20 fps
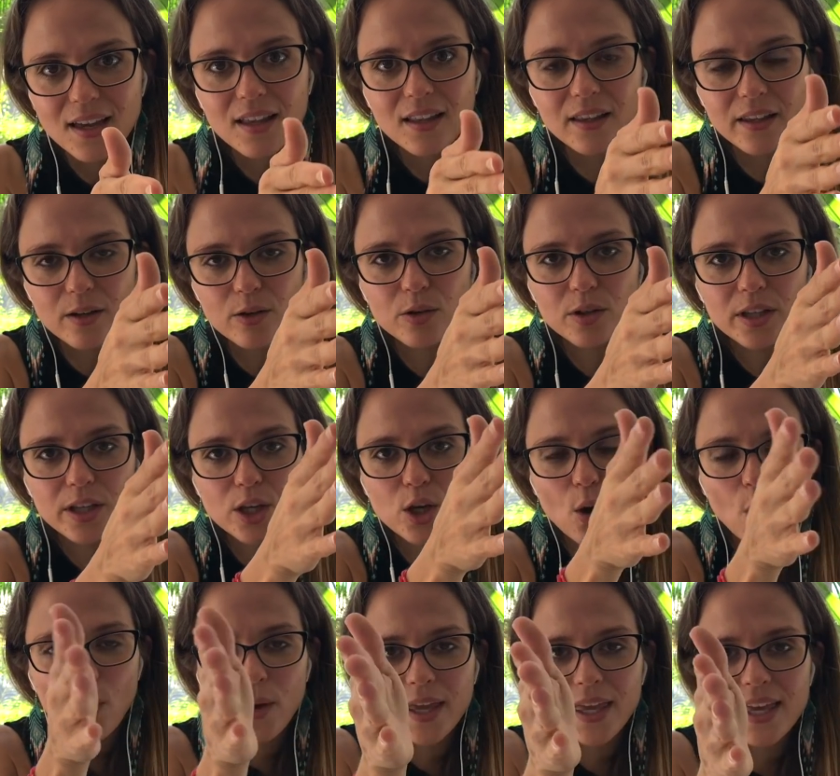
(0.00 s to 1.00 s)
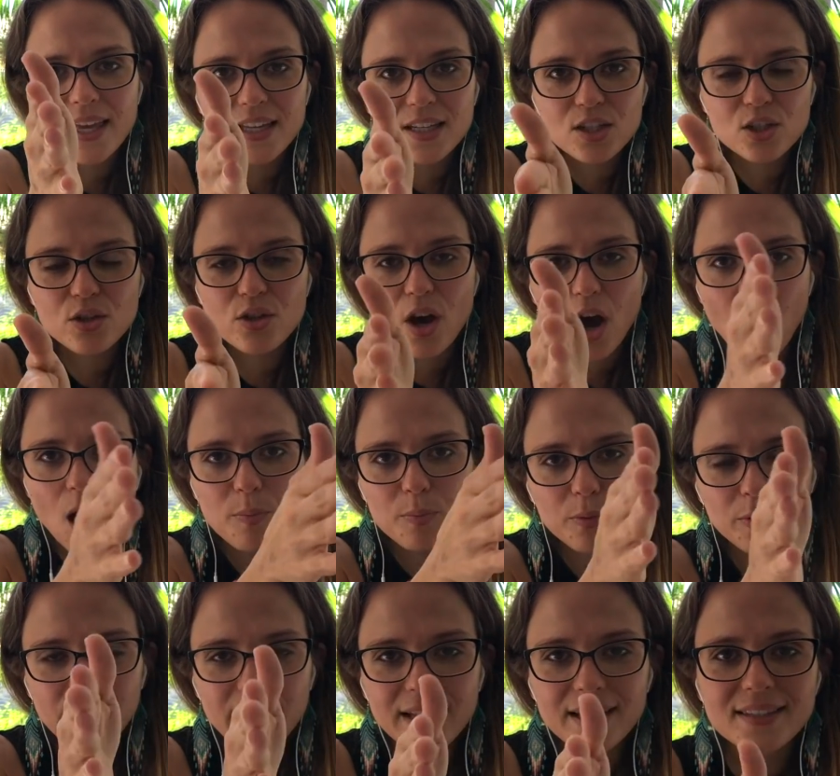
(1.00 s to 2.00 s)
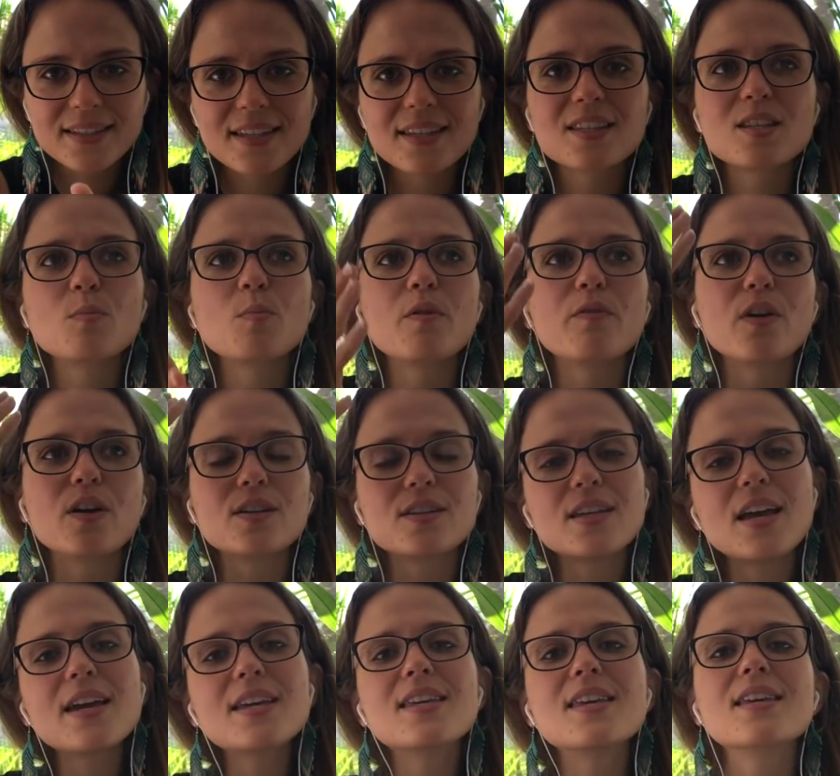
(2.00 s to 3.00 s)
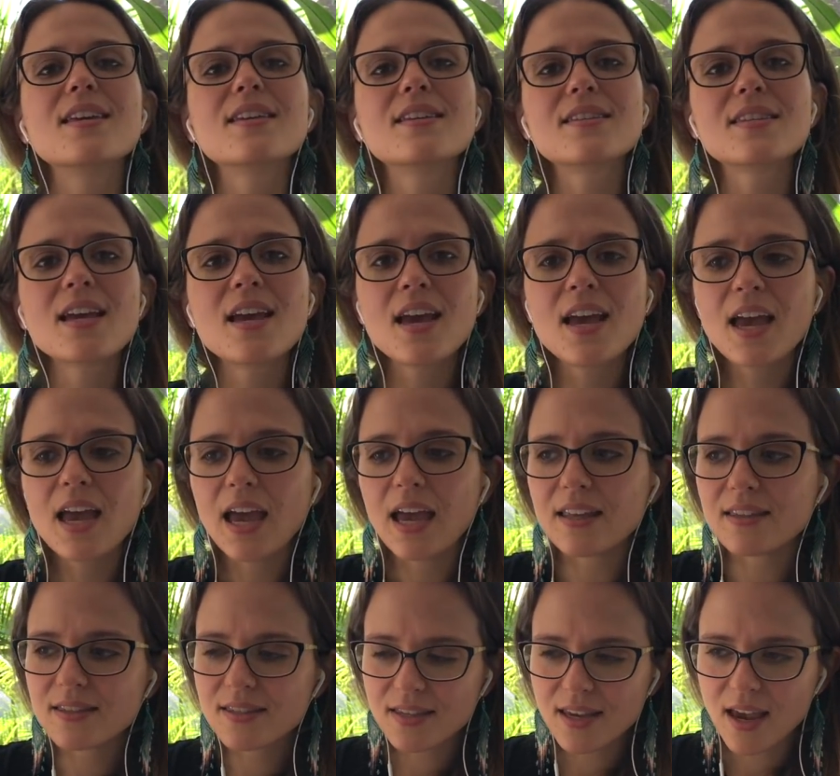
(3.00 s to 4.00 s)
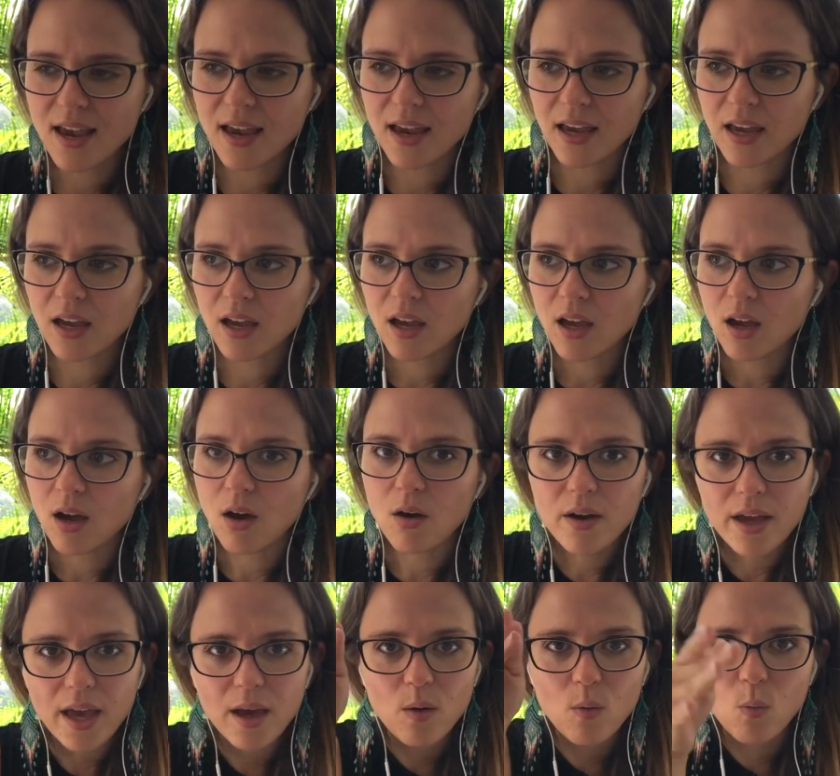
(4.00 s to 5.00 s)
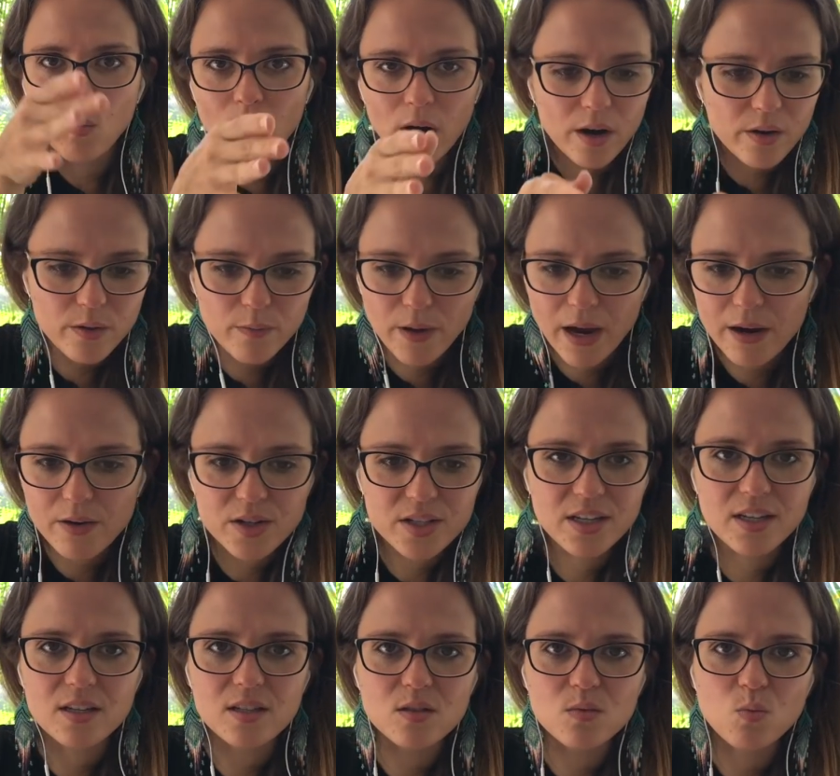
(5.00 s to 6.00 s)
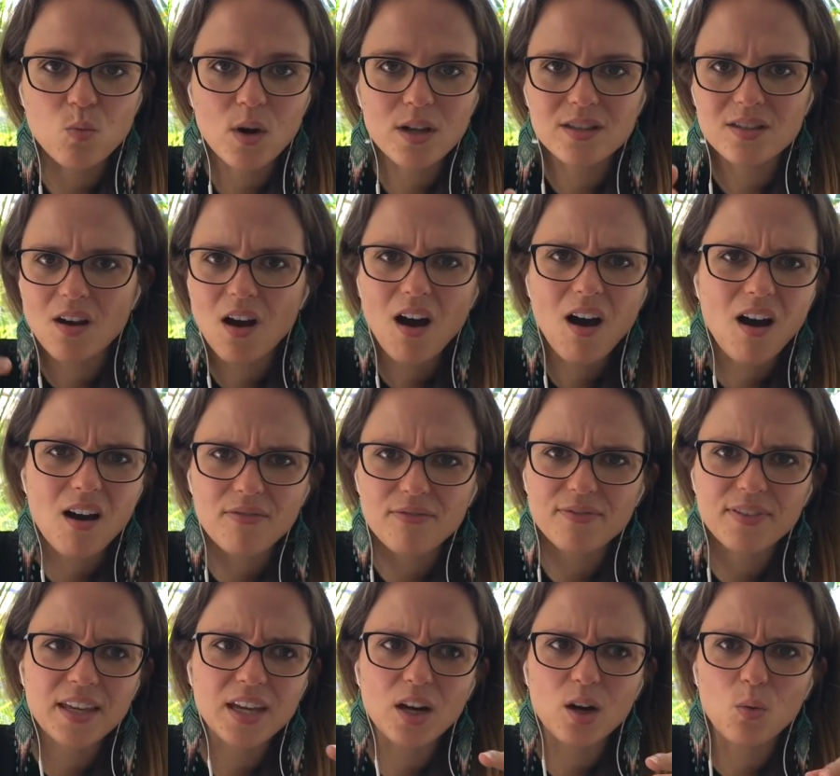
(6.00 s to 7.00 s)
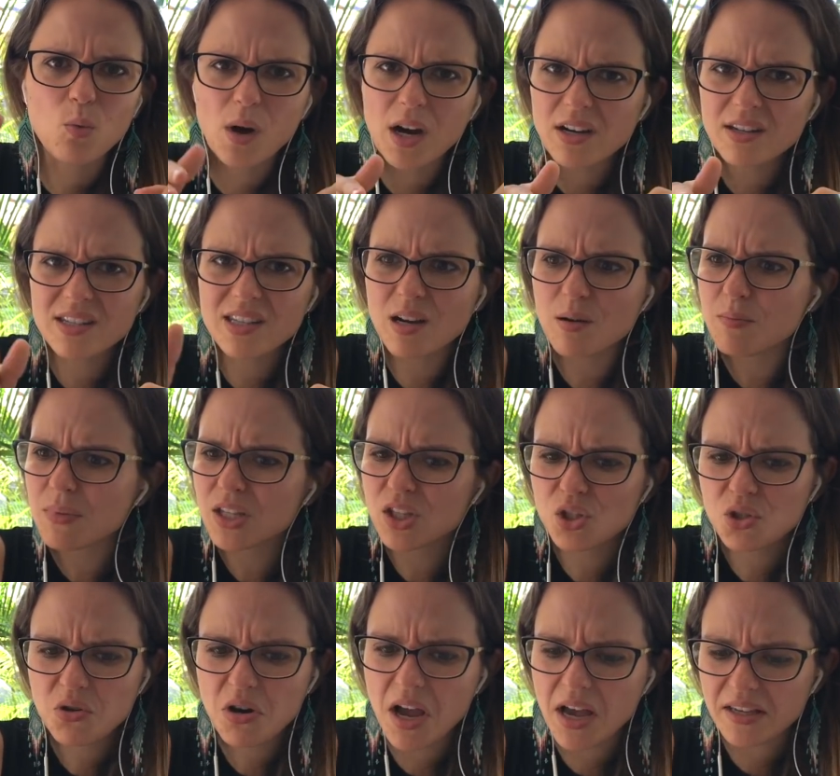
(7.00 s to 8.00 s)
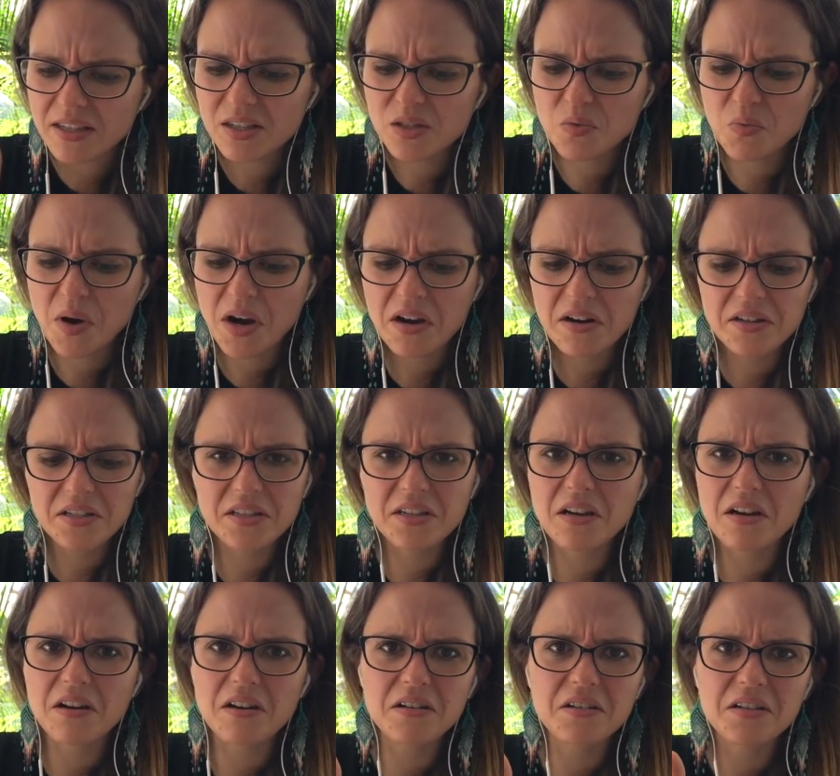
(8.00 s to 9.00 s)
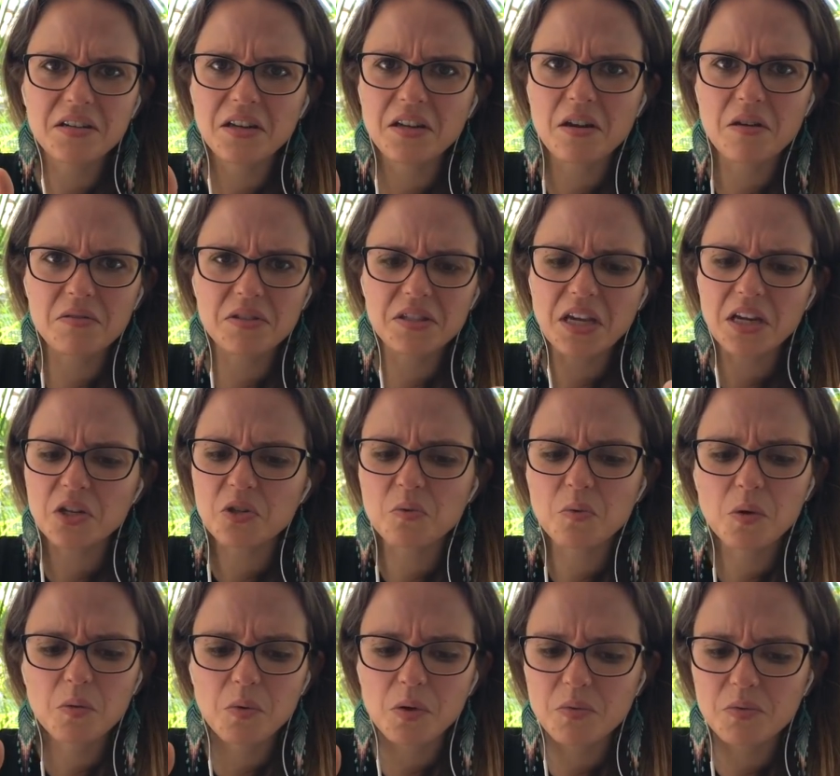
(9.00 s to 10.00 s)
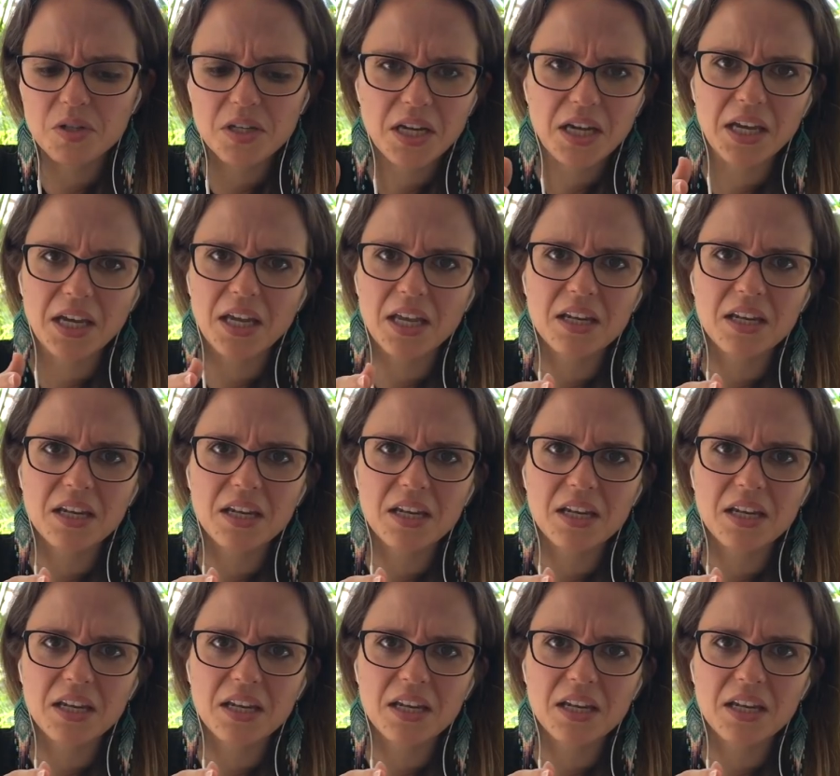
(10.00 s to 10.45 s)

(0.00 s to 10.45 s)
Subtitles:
Literally going into the operating system of our psyches and saying, okay, where are the viruses? What's off here? Where's their mistrust? Where is their, sexual wounding?